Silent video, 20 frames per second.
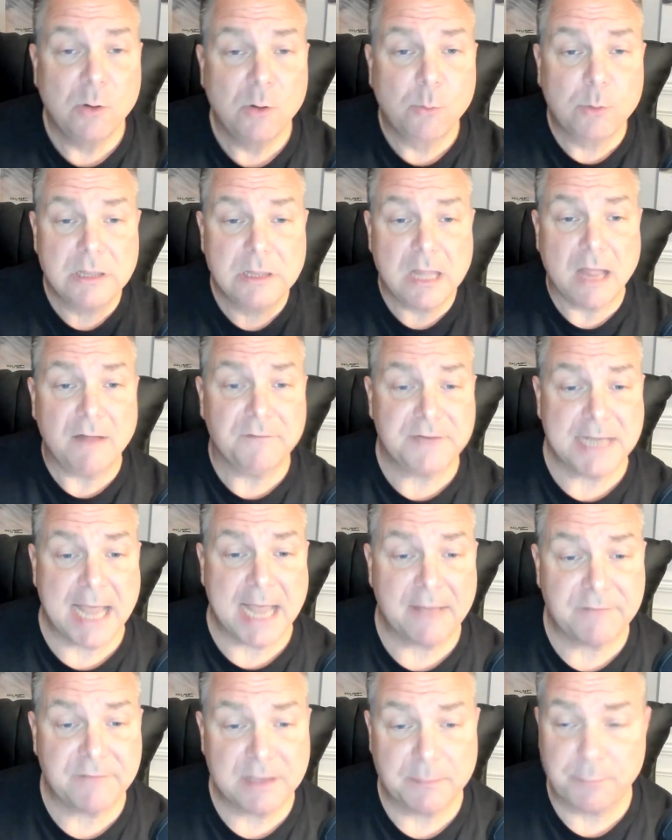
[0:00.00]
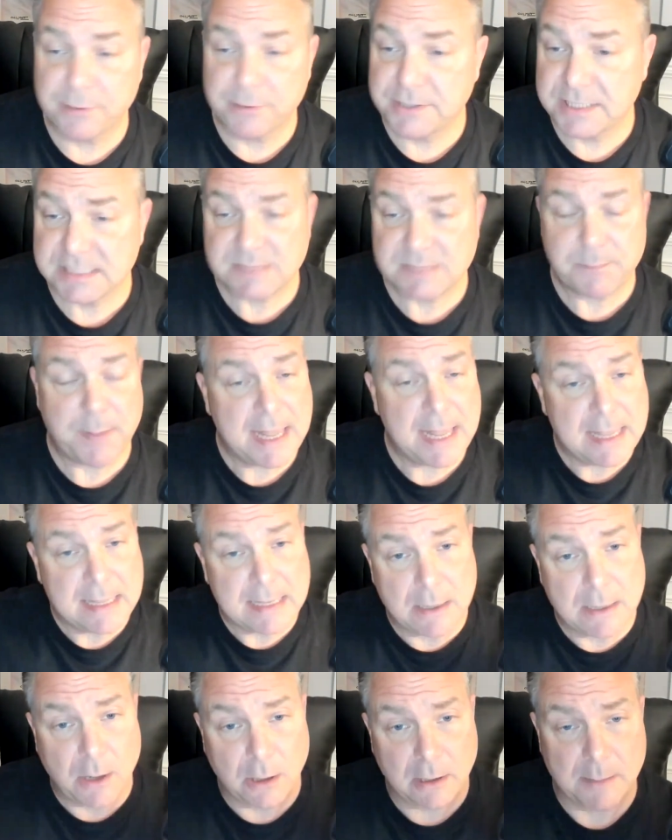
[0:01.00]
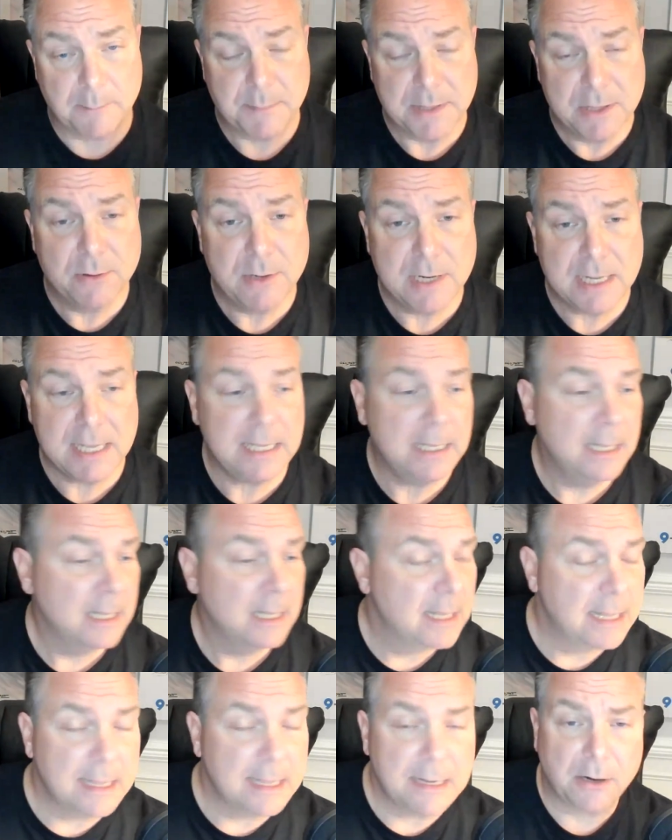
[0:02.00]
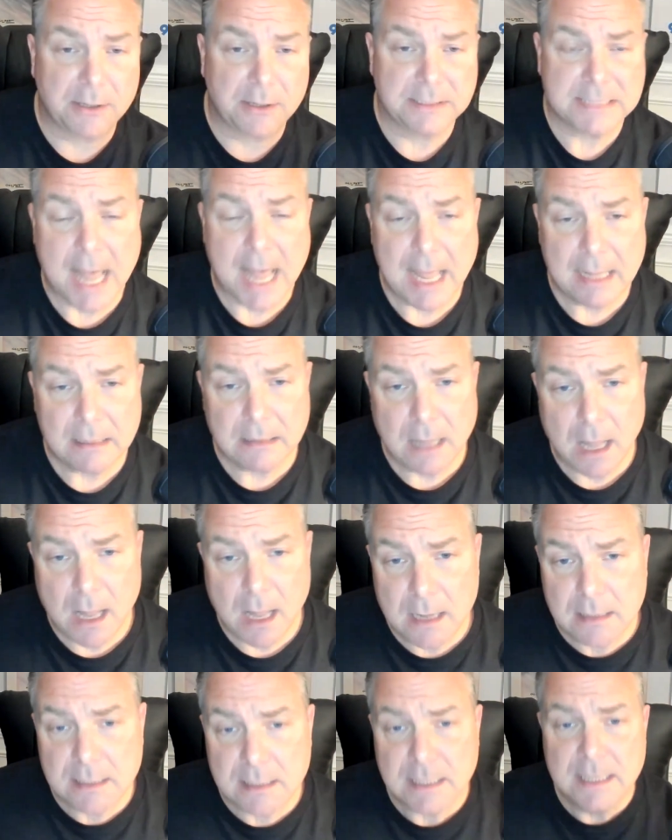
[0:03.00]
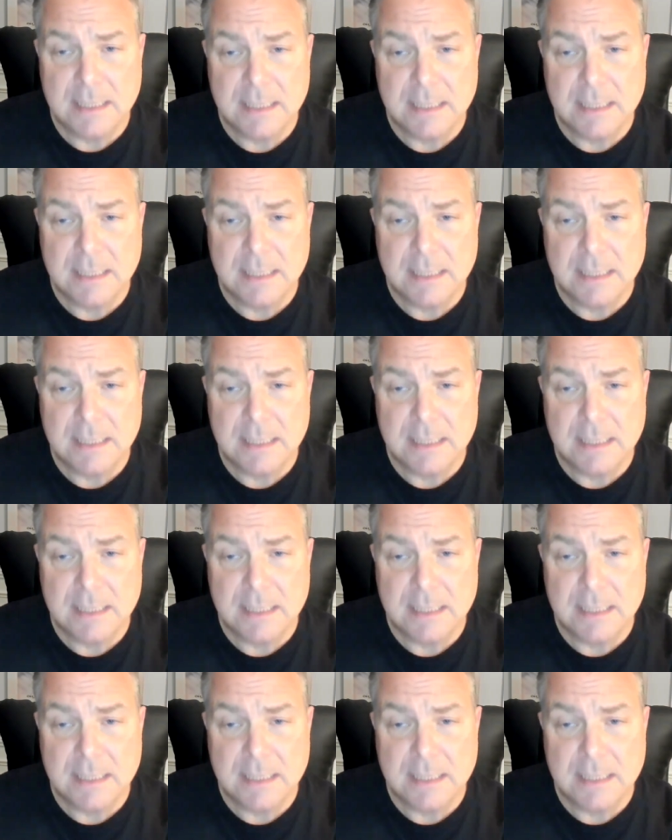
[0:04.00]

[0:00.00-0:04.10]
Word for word: Would love to have you participate in our community, in our dialogue,